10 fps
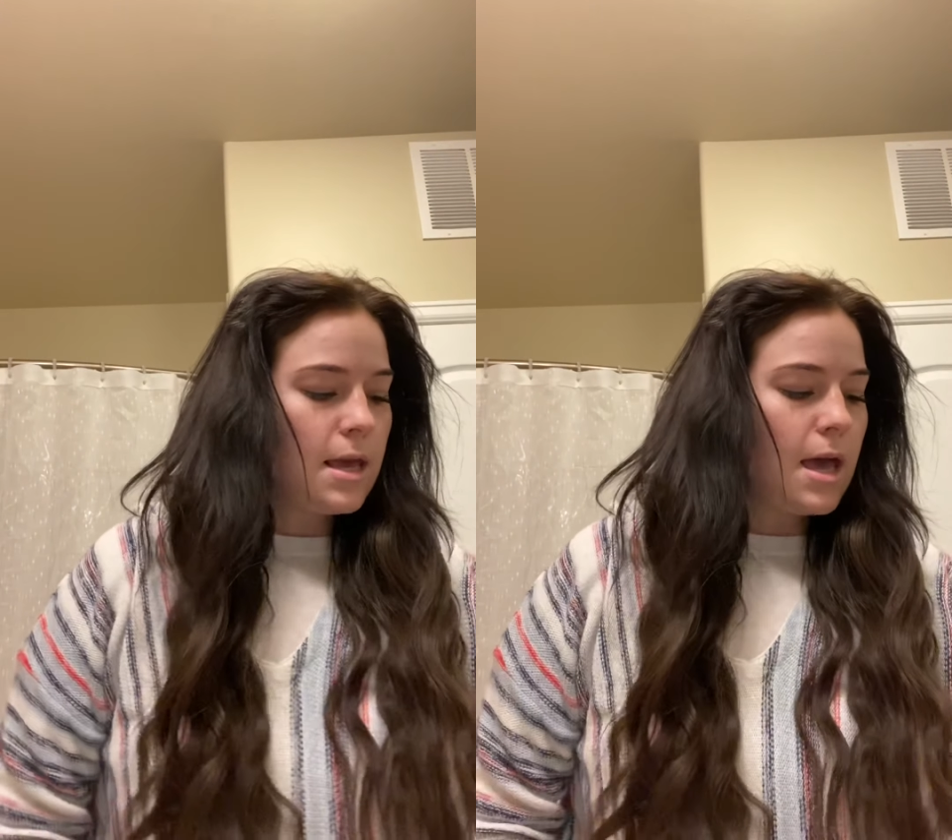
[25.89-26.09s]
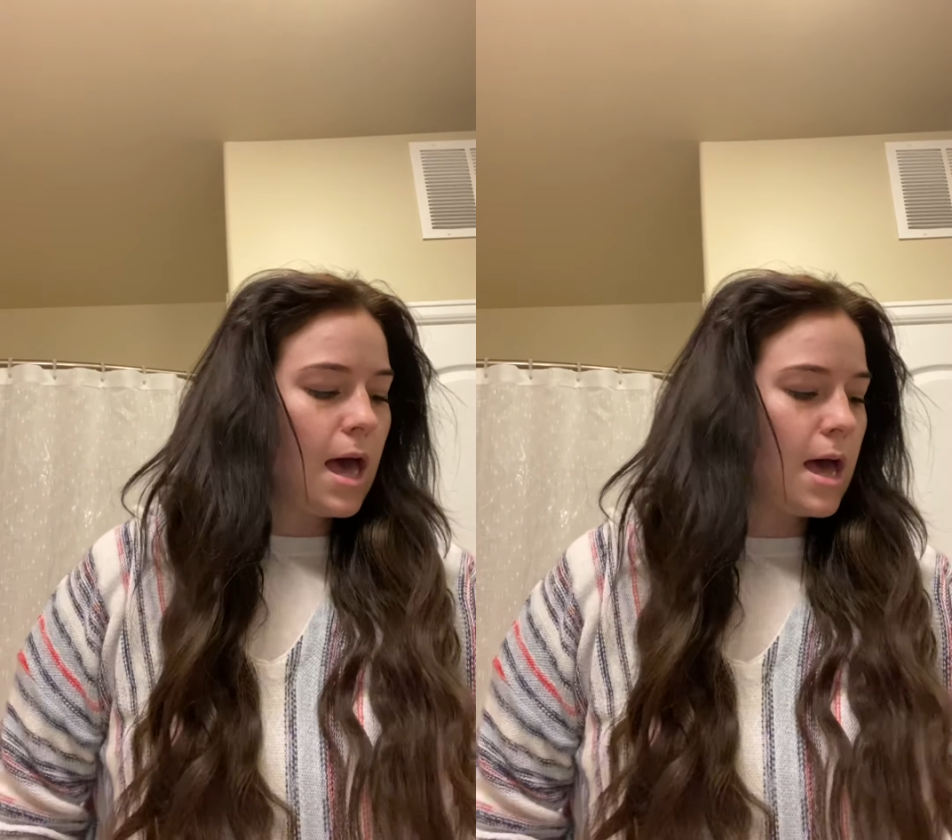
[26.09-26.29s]

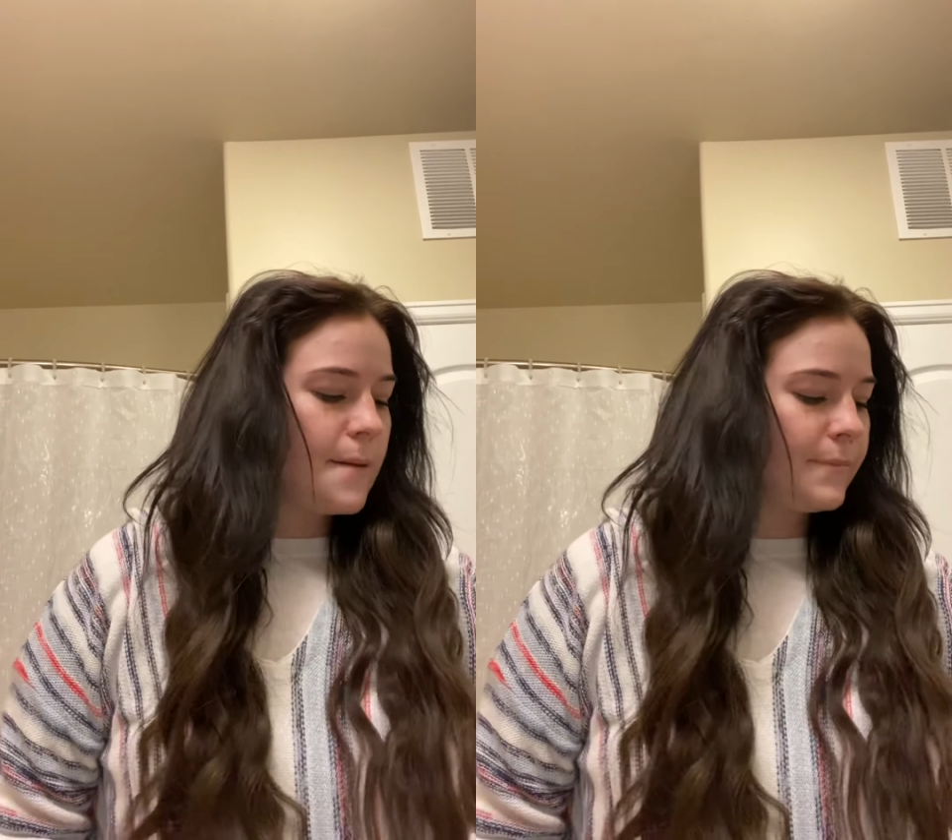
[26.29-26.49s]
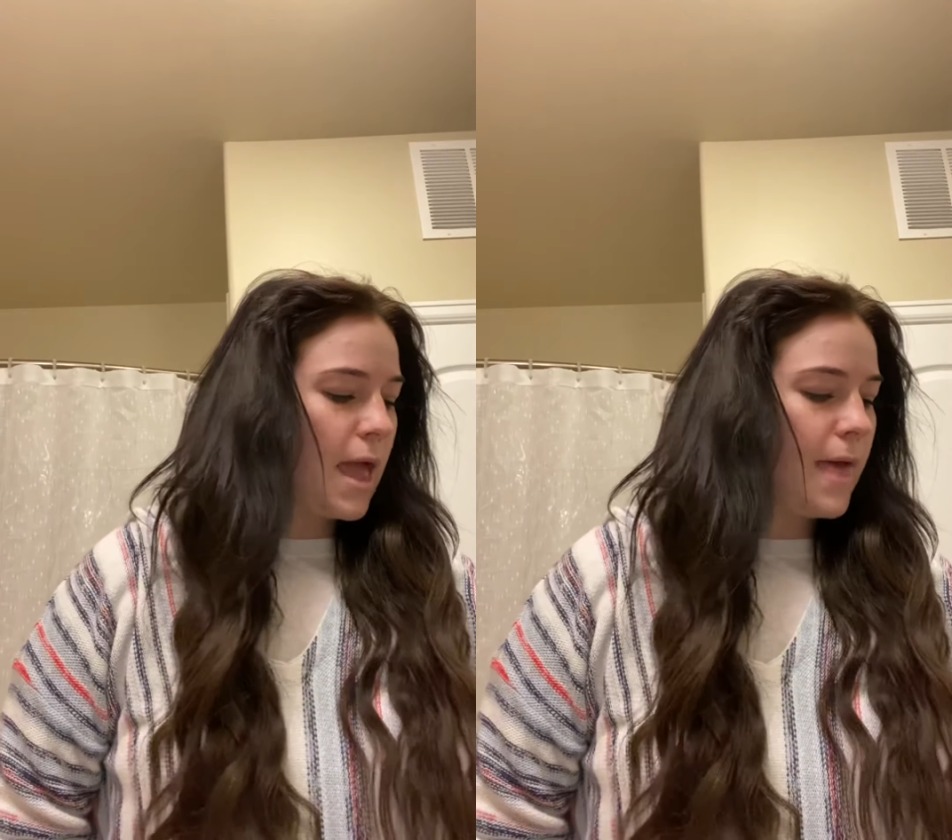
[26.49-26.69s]

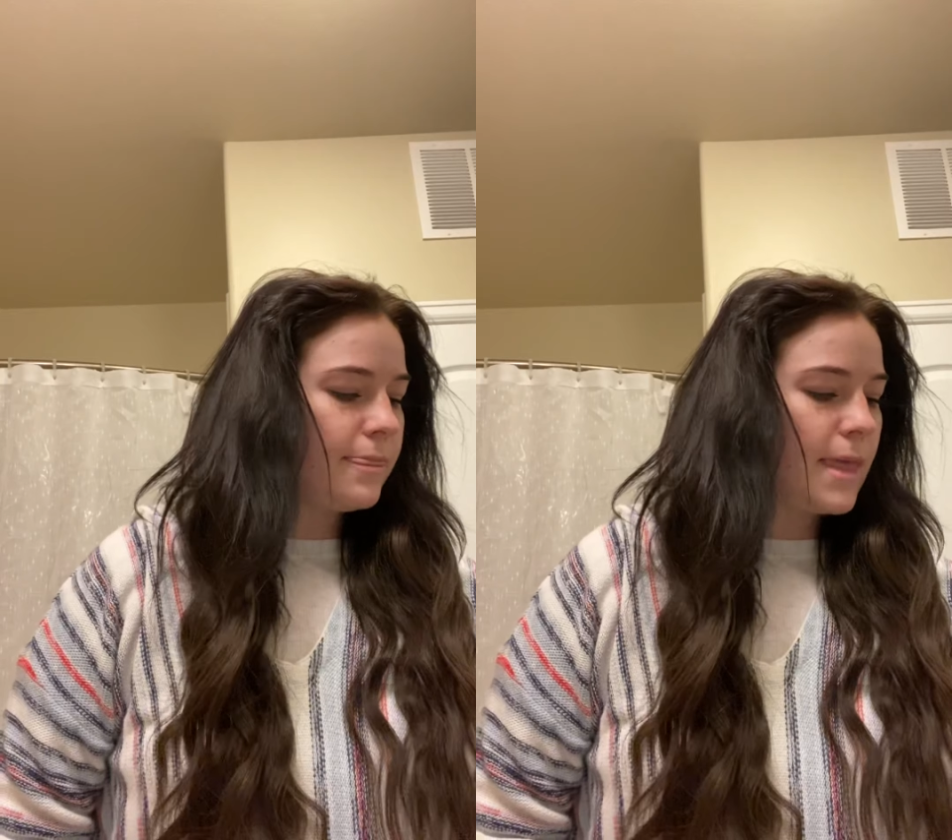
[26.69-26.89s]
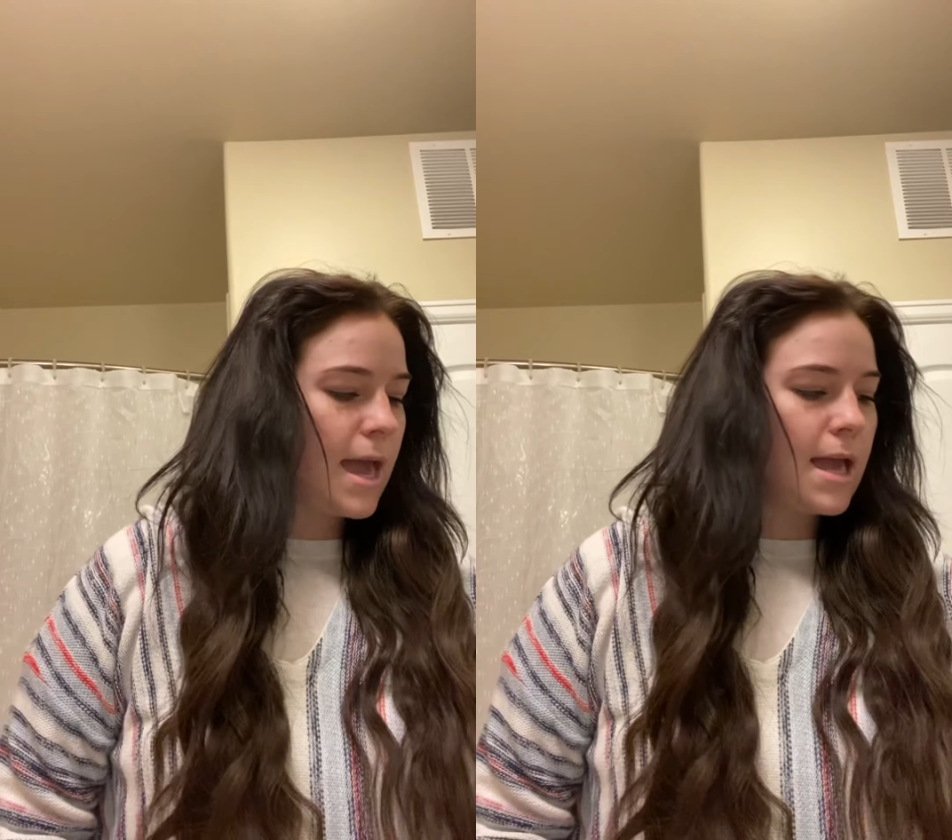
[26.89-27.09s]
And
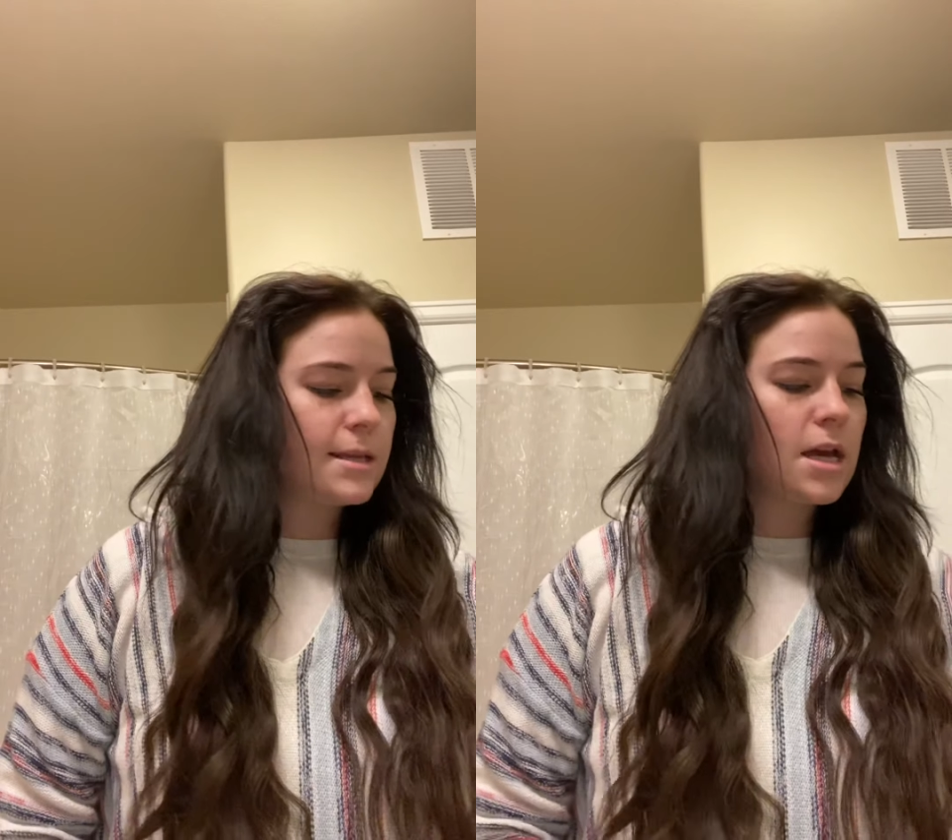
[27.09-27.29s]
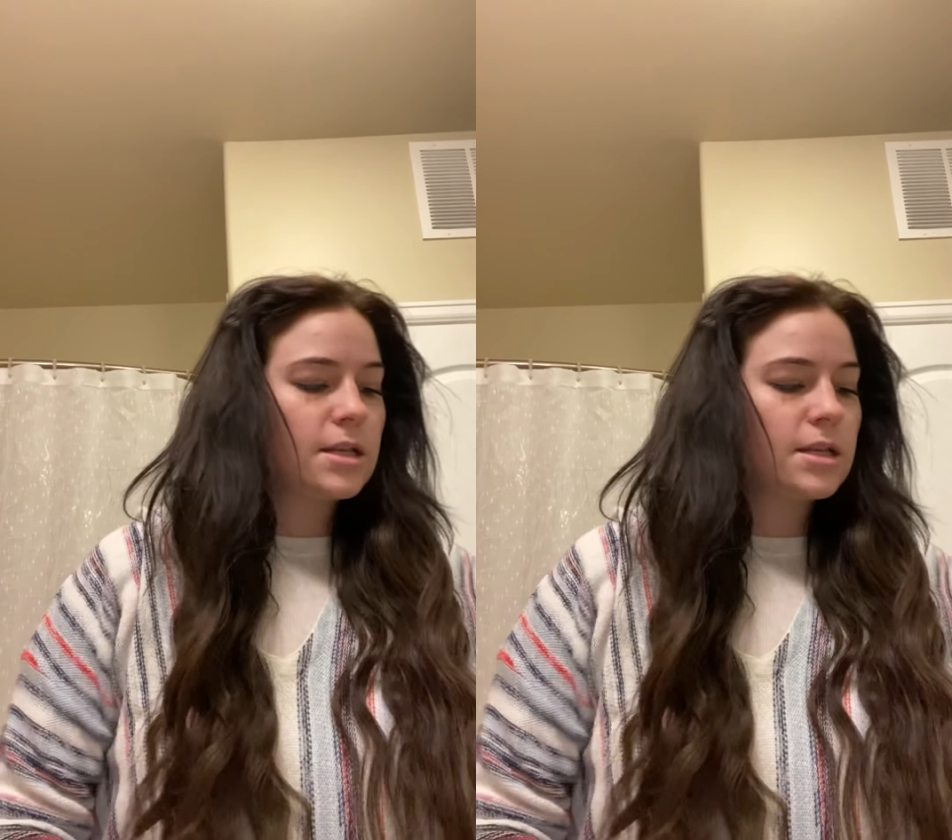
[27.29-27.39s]
then